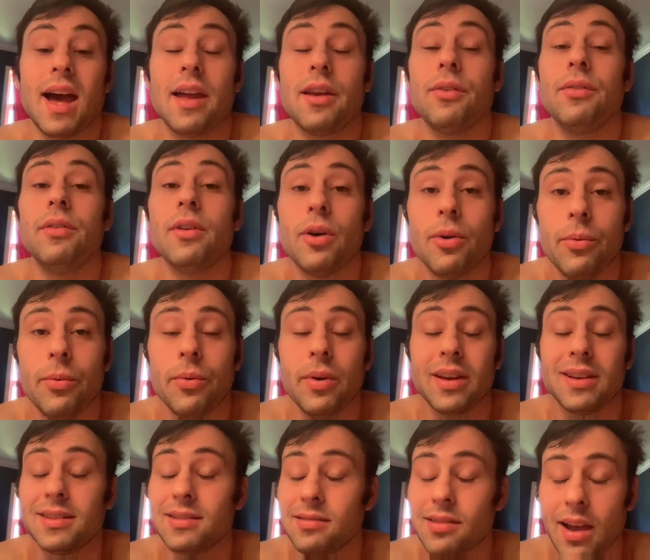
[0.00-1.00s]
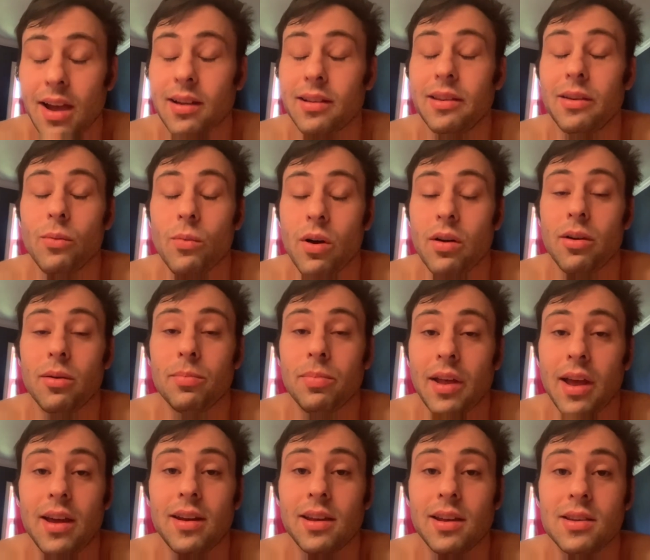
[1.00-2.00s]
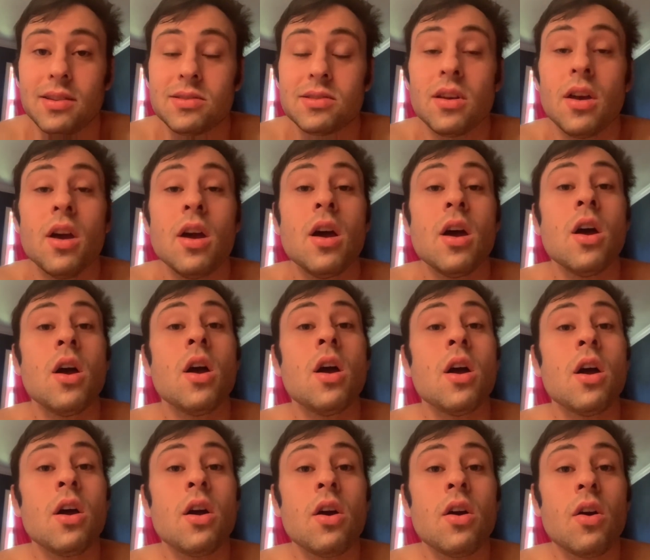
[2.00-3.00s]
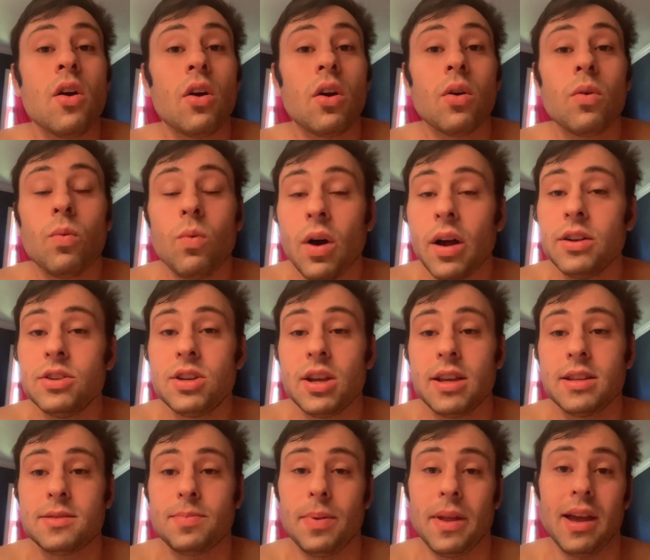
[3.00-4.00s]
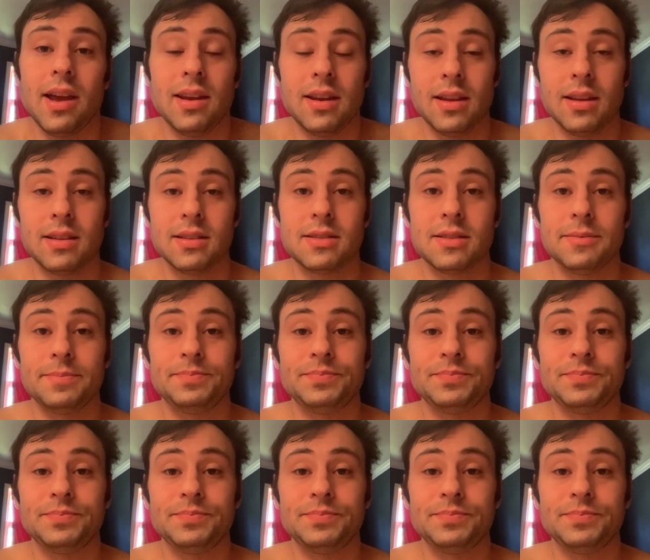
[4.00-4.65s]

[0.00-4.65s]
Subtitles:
I don't know exactly what her plan is or what Jay's plan is.